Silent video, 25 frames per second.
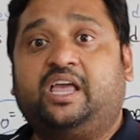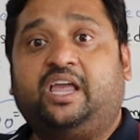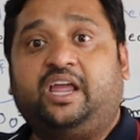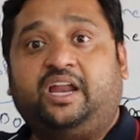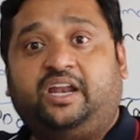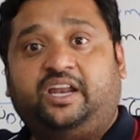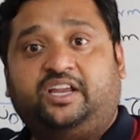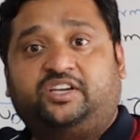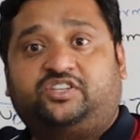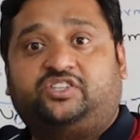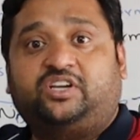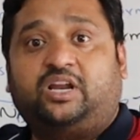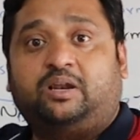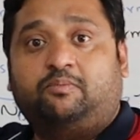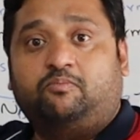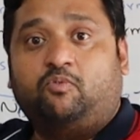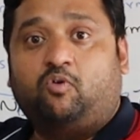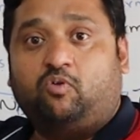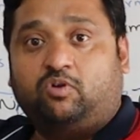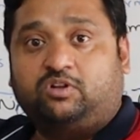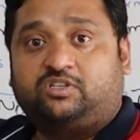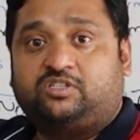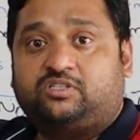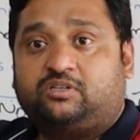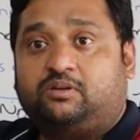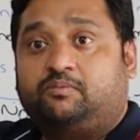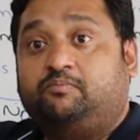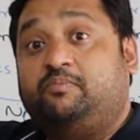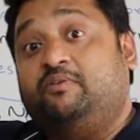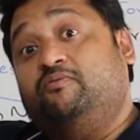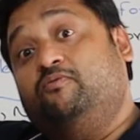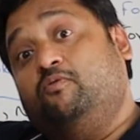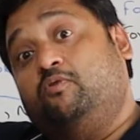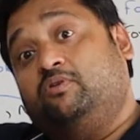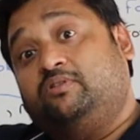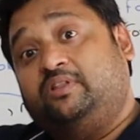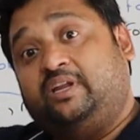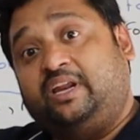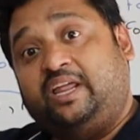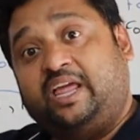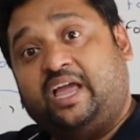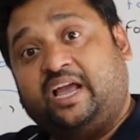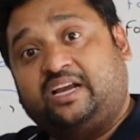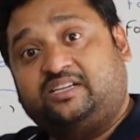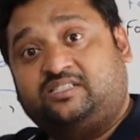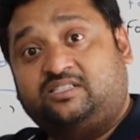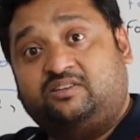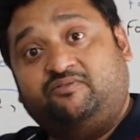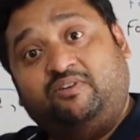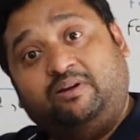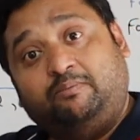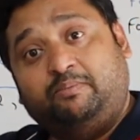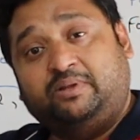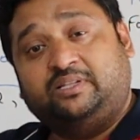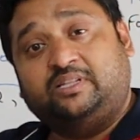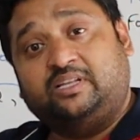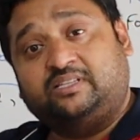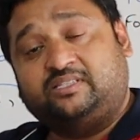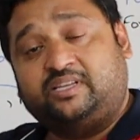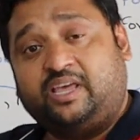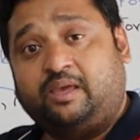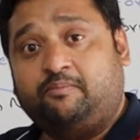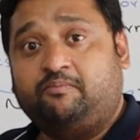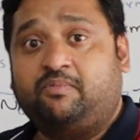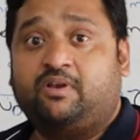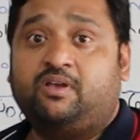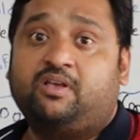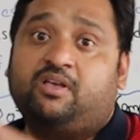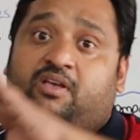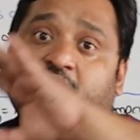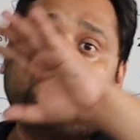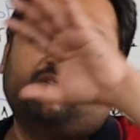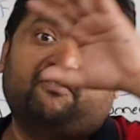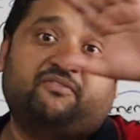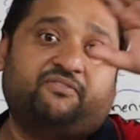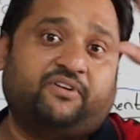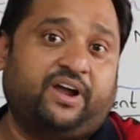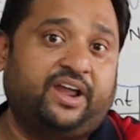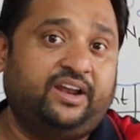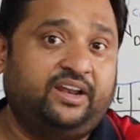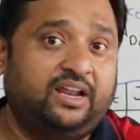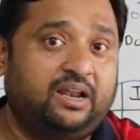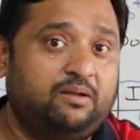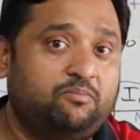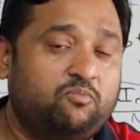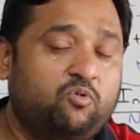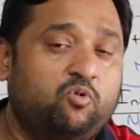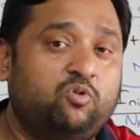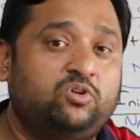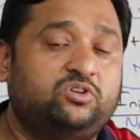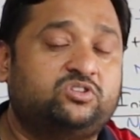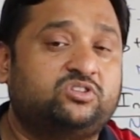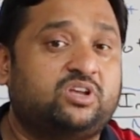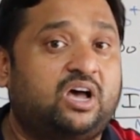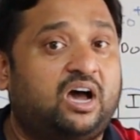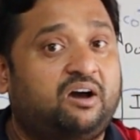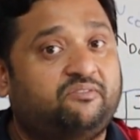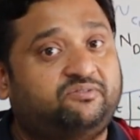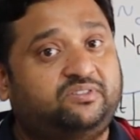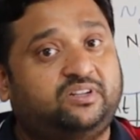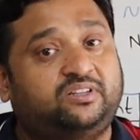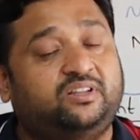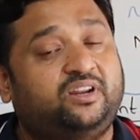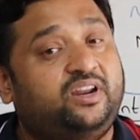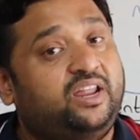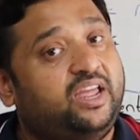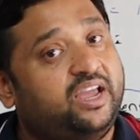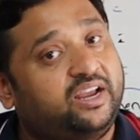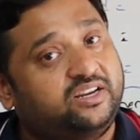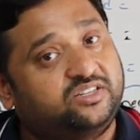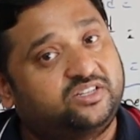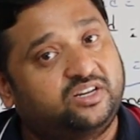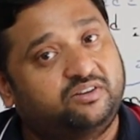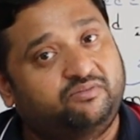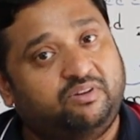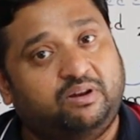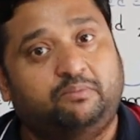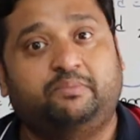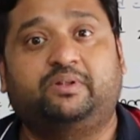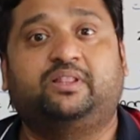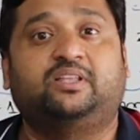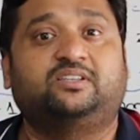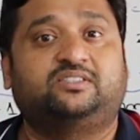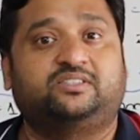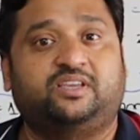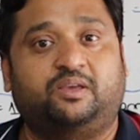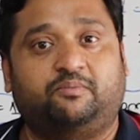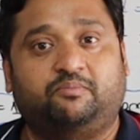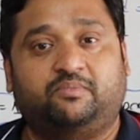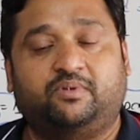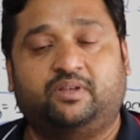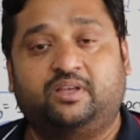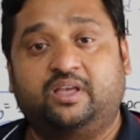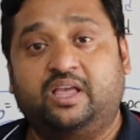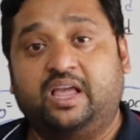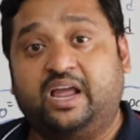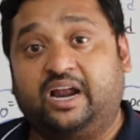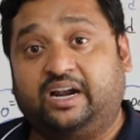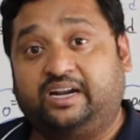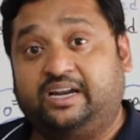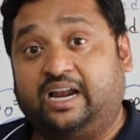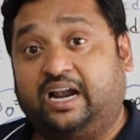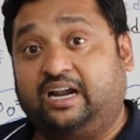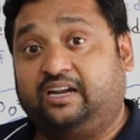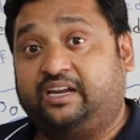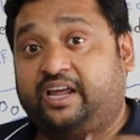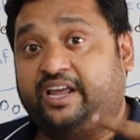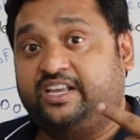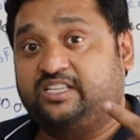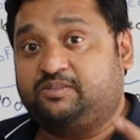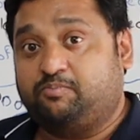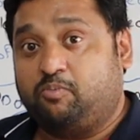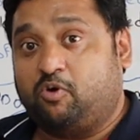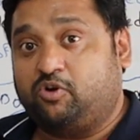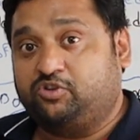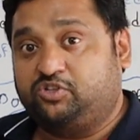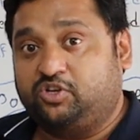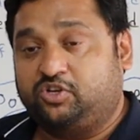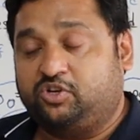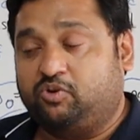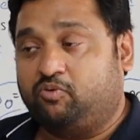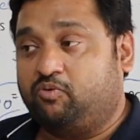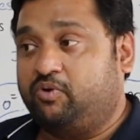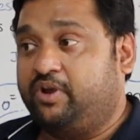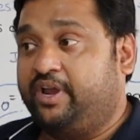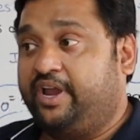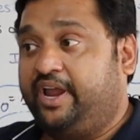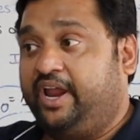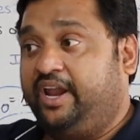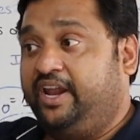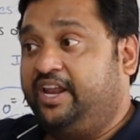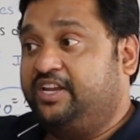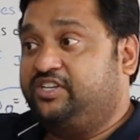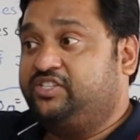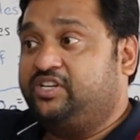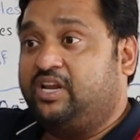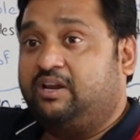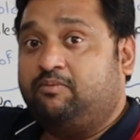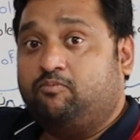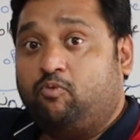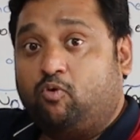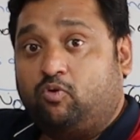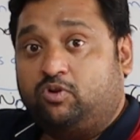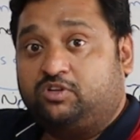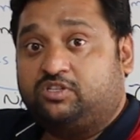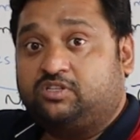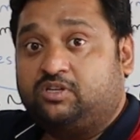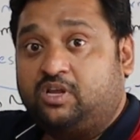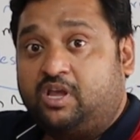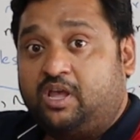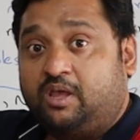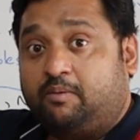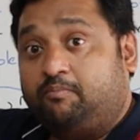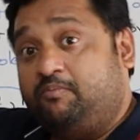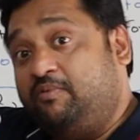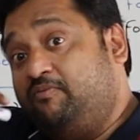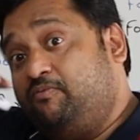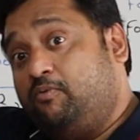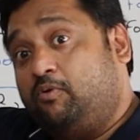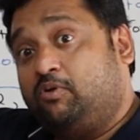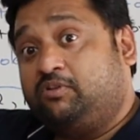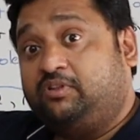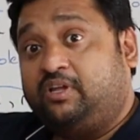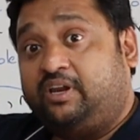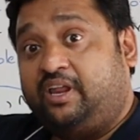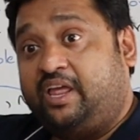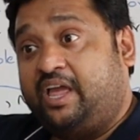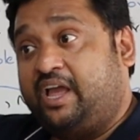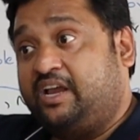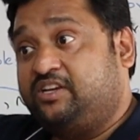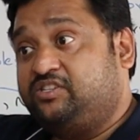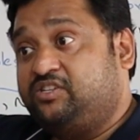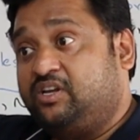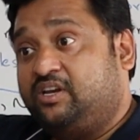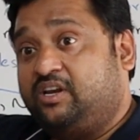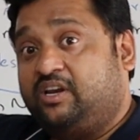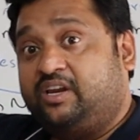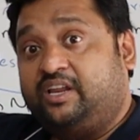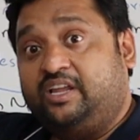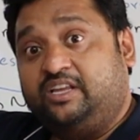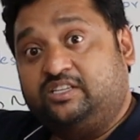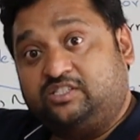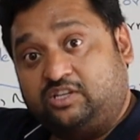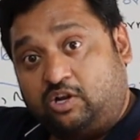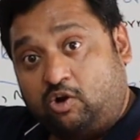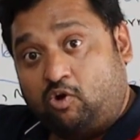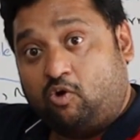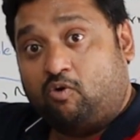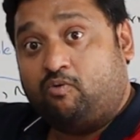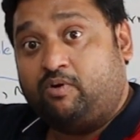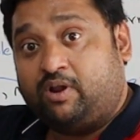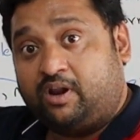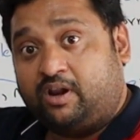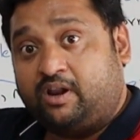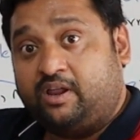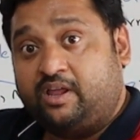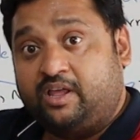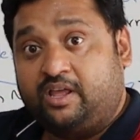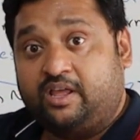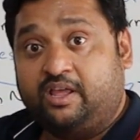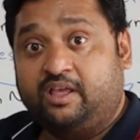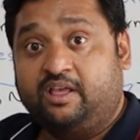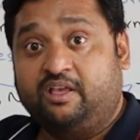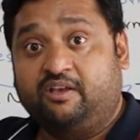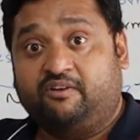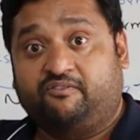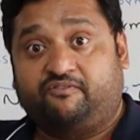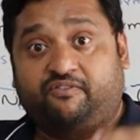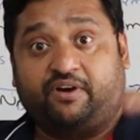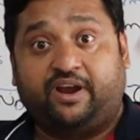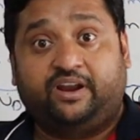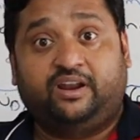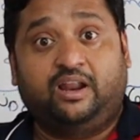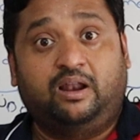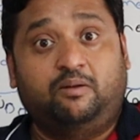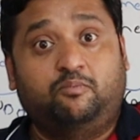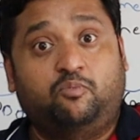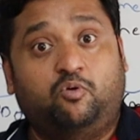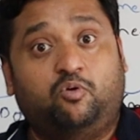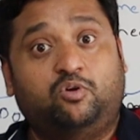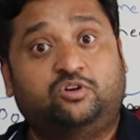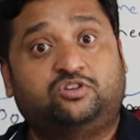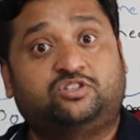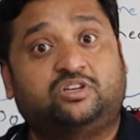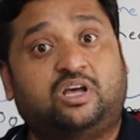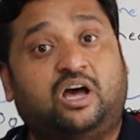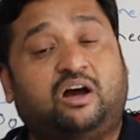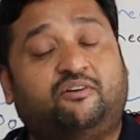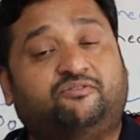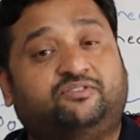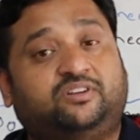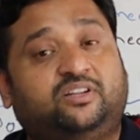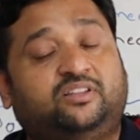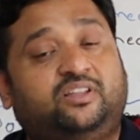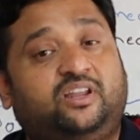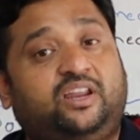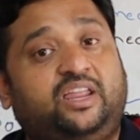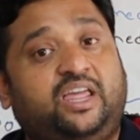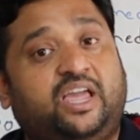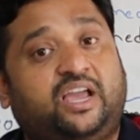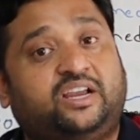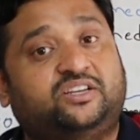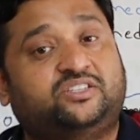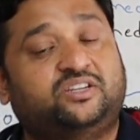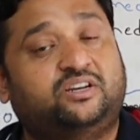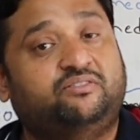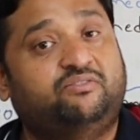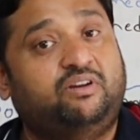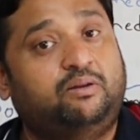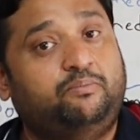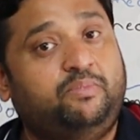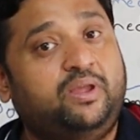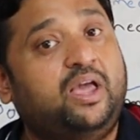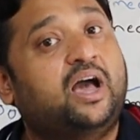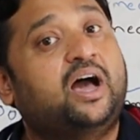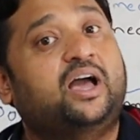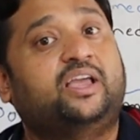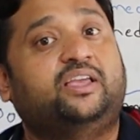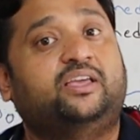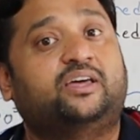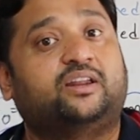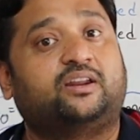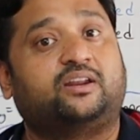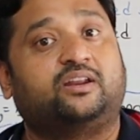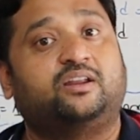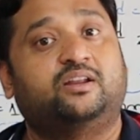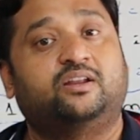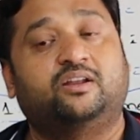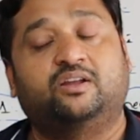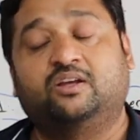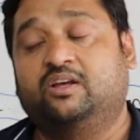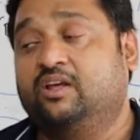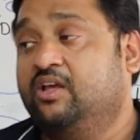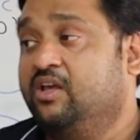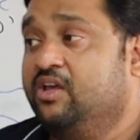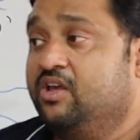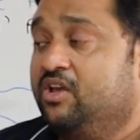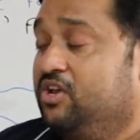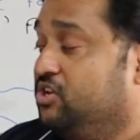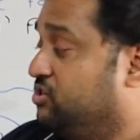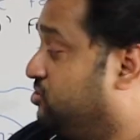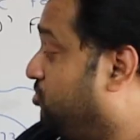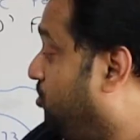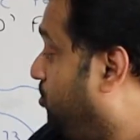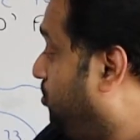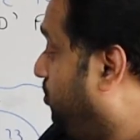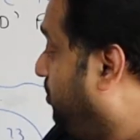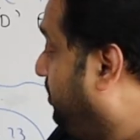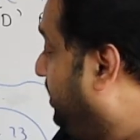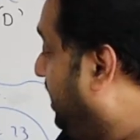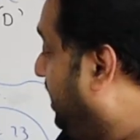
initial moles before the reaction will be the same, final moles after the reaction will be the same. Delta is positive, initial moles before the reaction is lower, final moles after the reaction will be higher. So